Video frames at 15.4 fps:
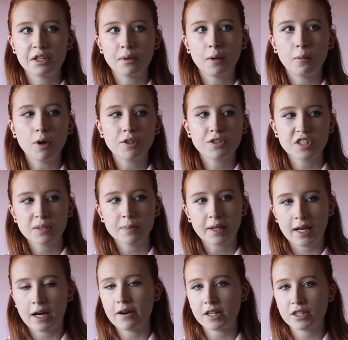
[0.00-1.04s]
well, what does my
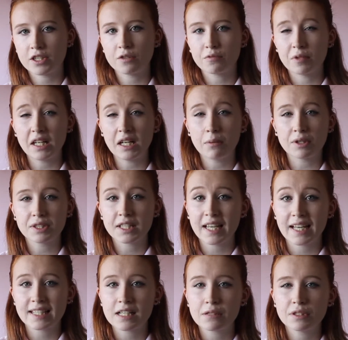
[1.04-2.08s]
character really want to
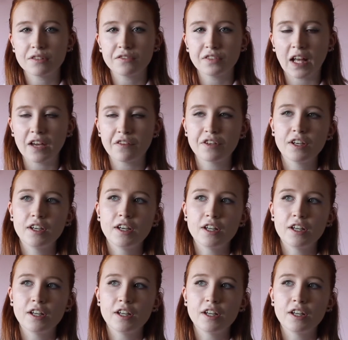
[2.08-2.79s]
get out of life?